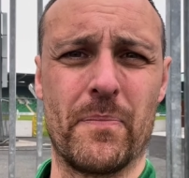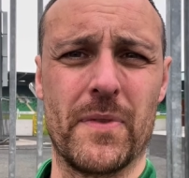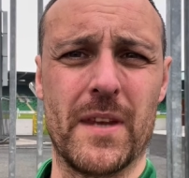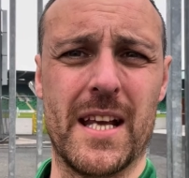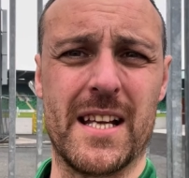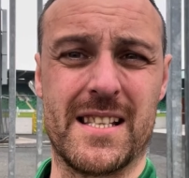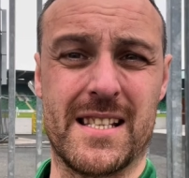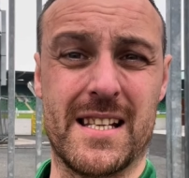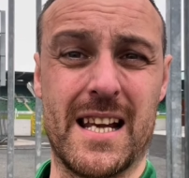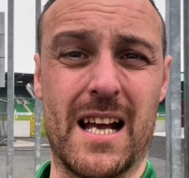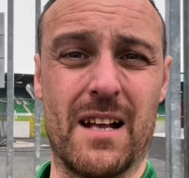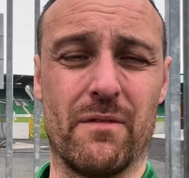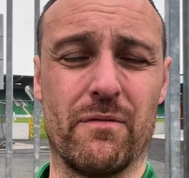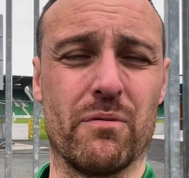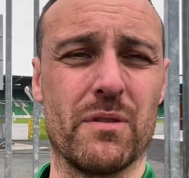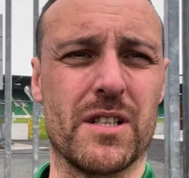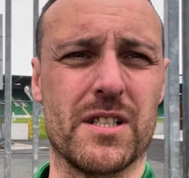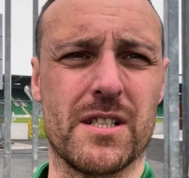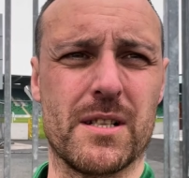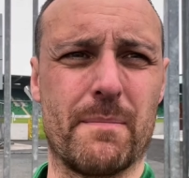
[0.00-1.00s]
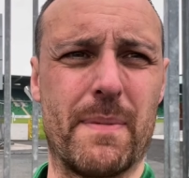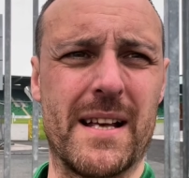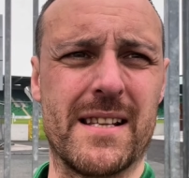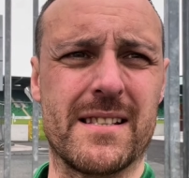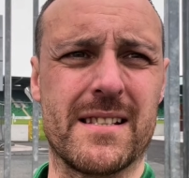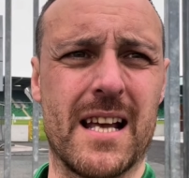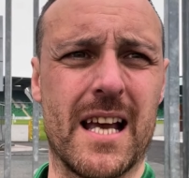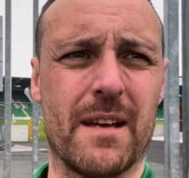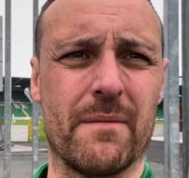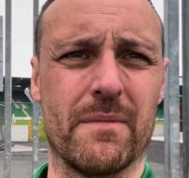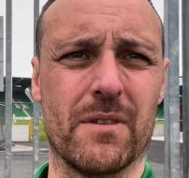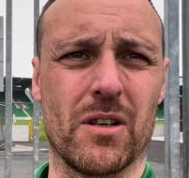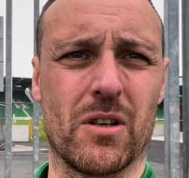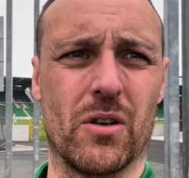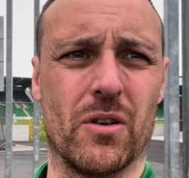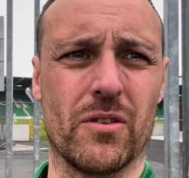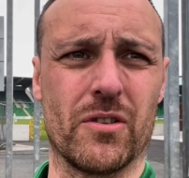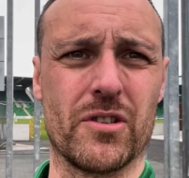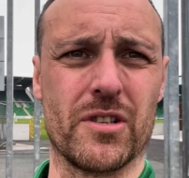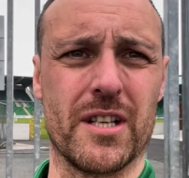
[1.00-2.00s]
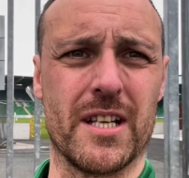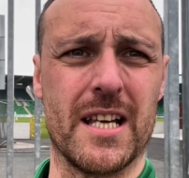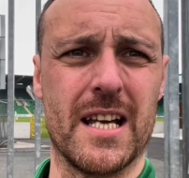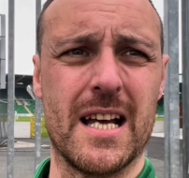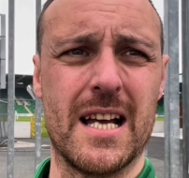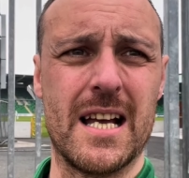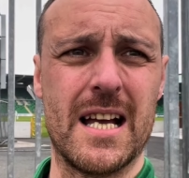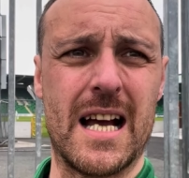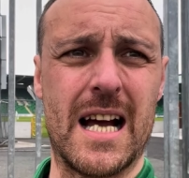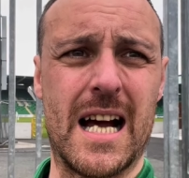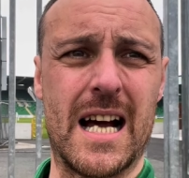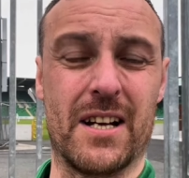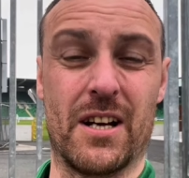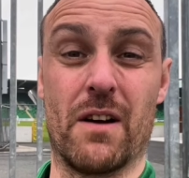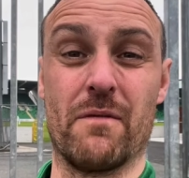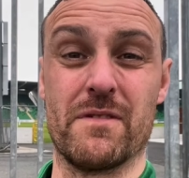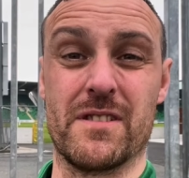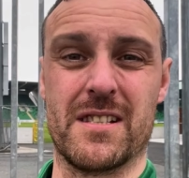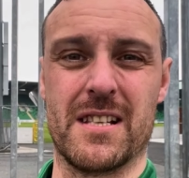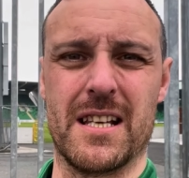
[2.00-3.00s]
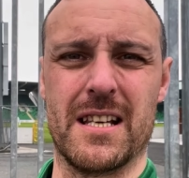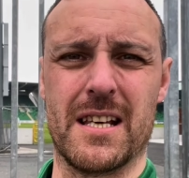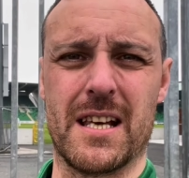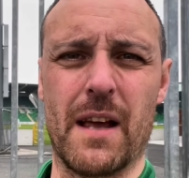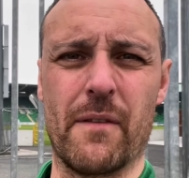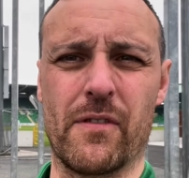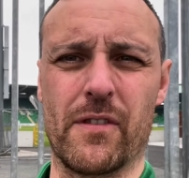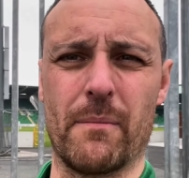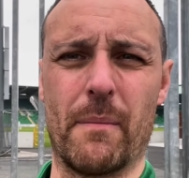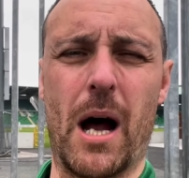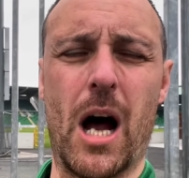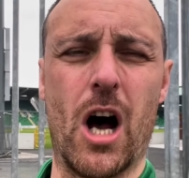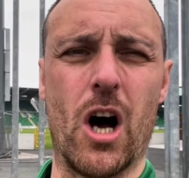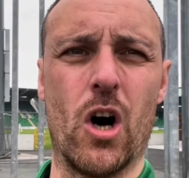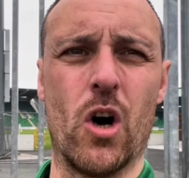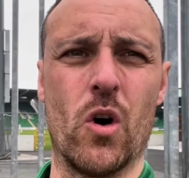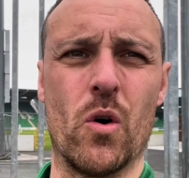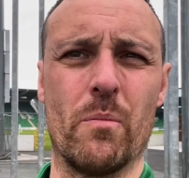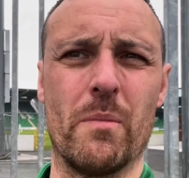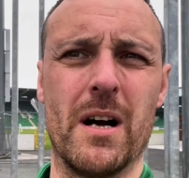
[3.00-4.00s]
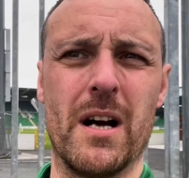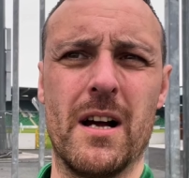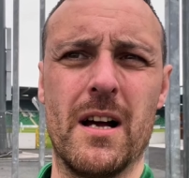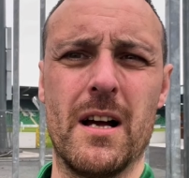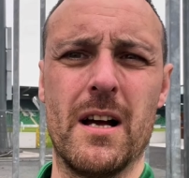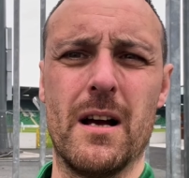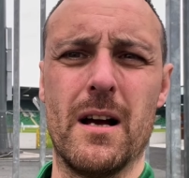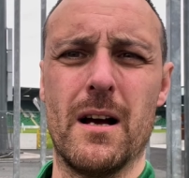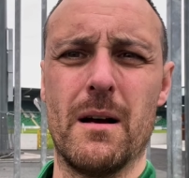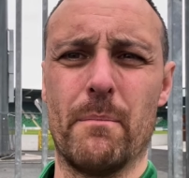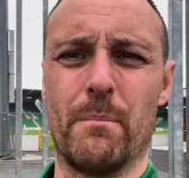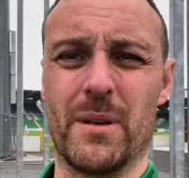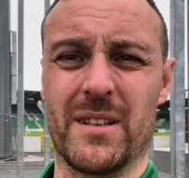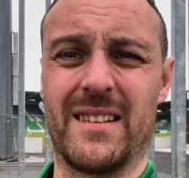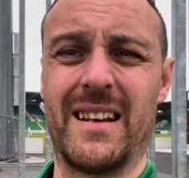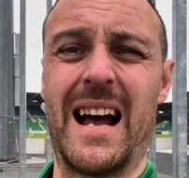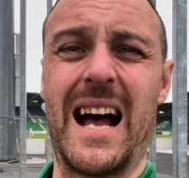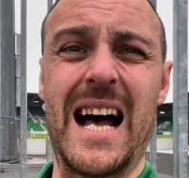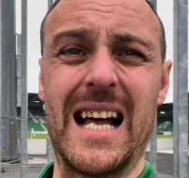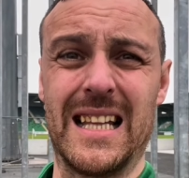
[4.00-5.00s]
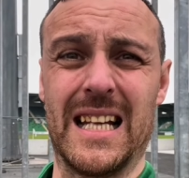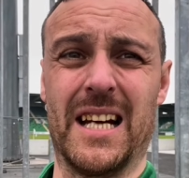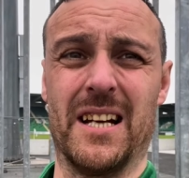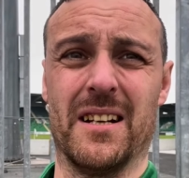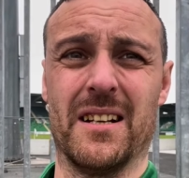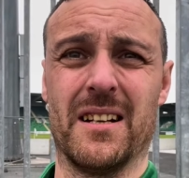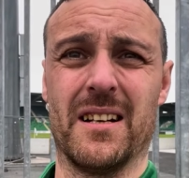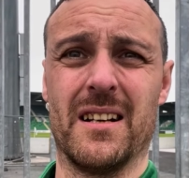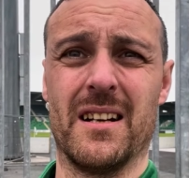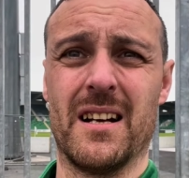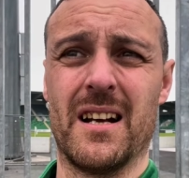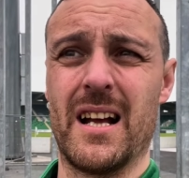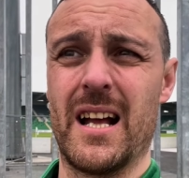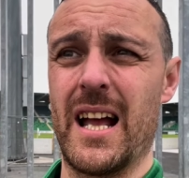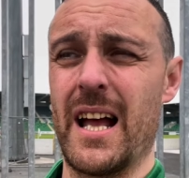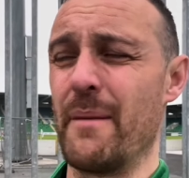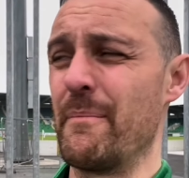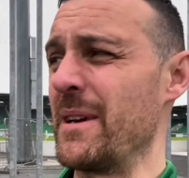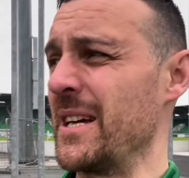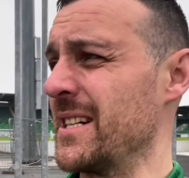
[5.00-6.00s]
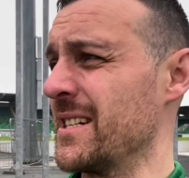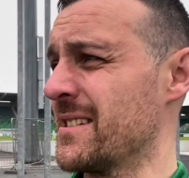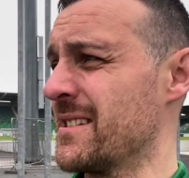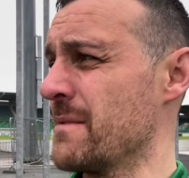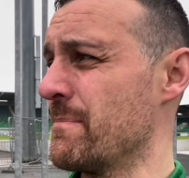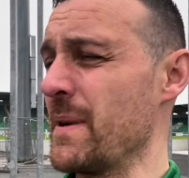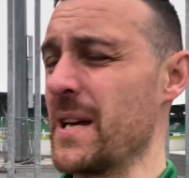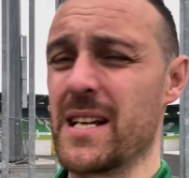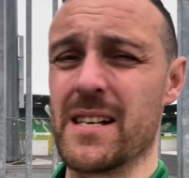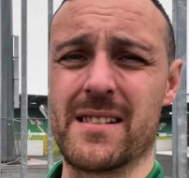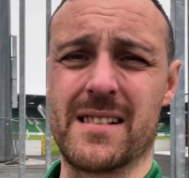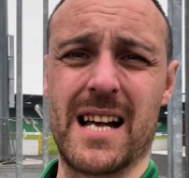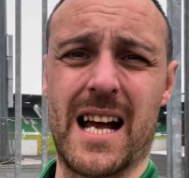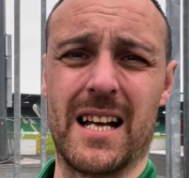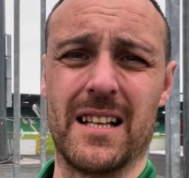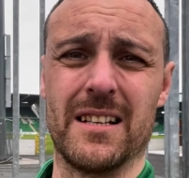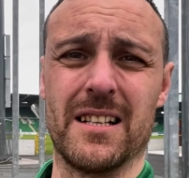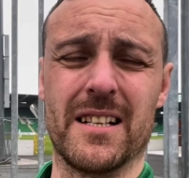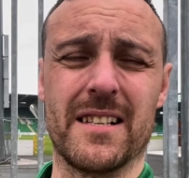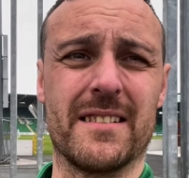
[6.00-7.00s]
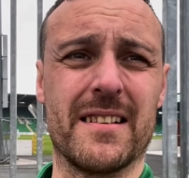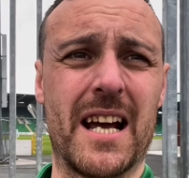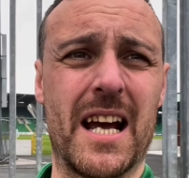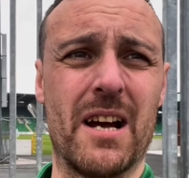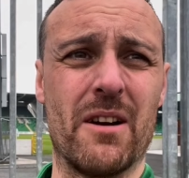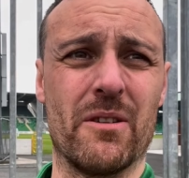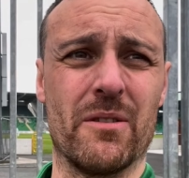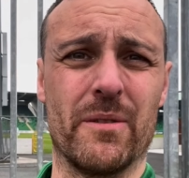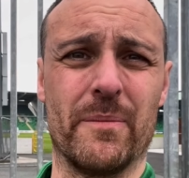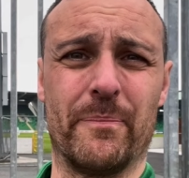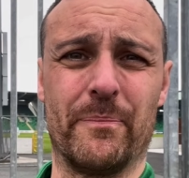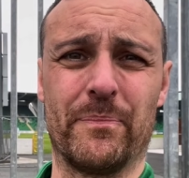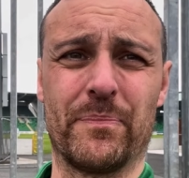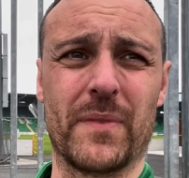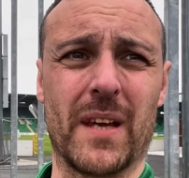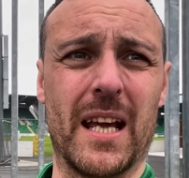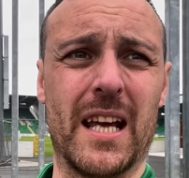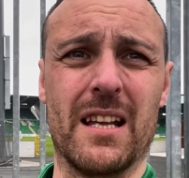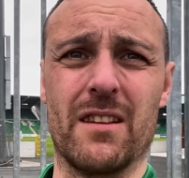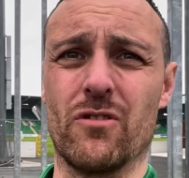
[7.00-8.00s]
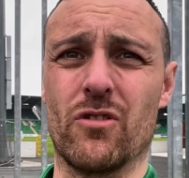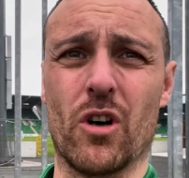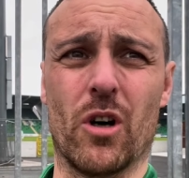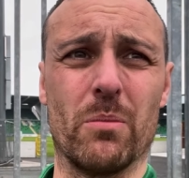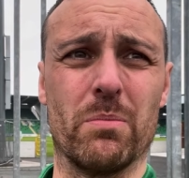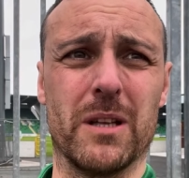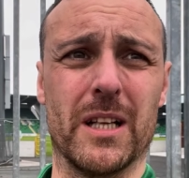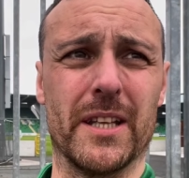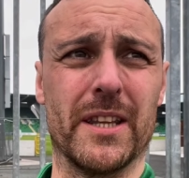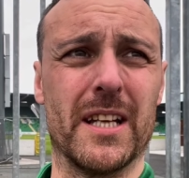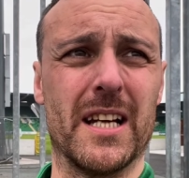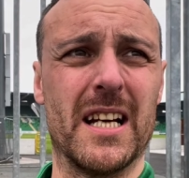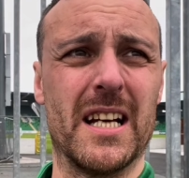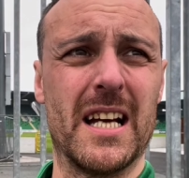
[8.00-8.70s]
itself, which is the best stadium in the country, and obviously gives them a home, but Tallaght, I mean, it's the biggest satellite town in Dublin.